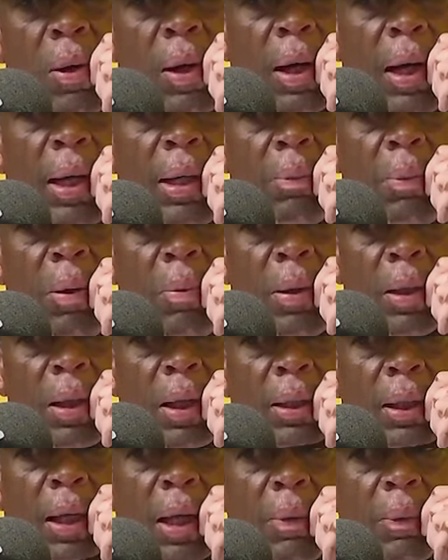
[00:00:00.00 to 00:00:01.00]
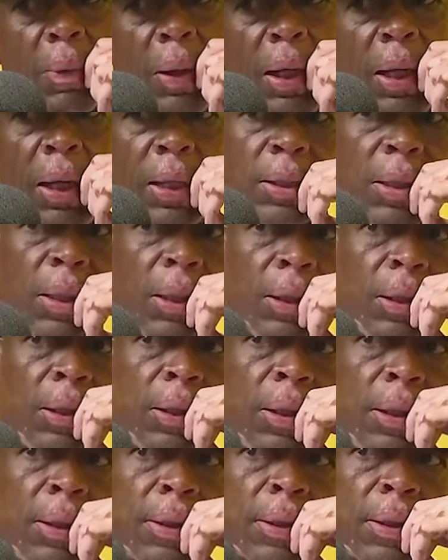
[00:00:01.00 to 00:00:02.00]
I remember that game, and I say,
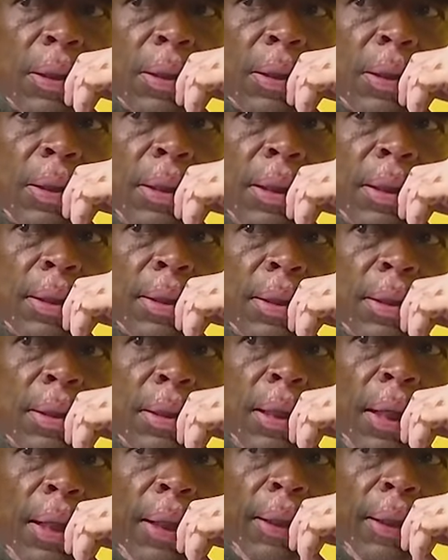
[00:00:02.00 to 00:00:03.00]
yes, yes here's this guy.